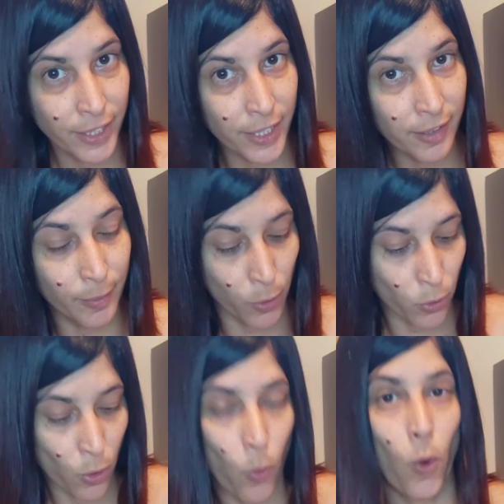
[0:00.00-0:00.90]
it is, the
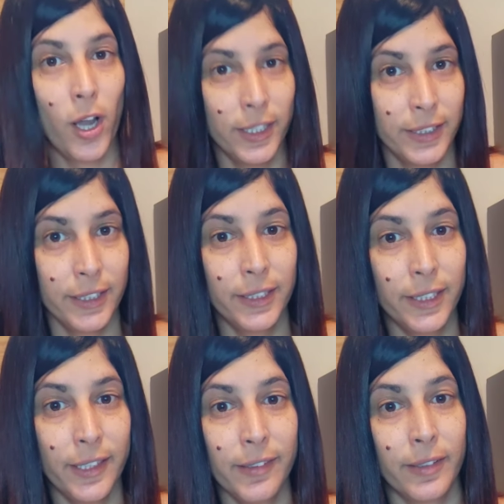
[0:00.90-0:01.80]
more quality it
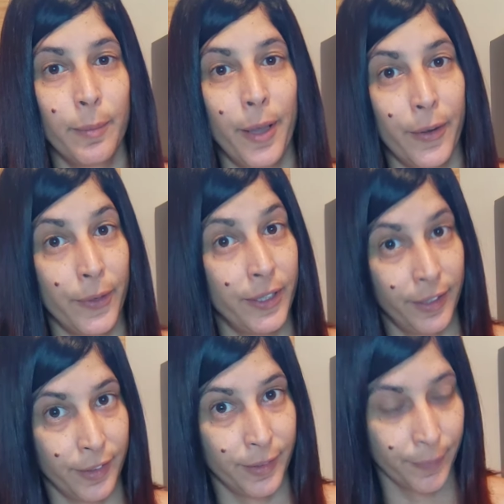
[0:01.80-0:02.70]
is, and the better it
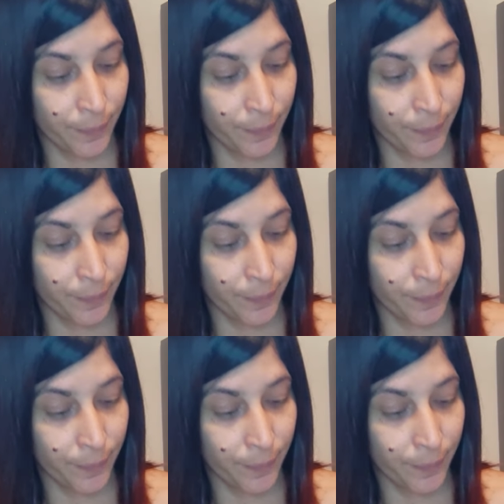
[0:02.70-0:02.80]
is.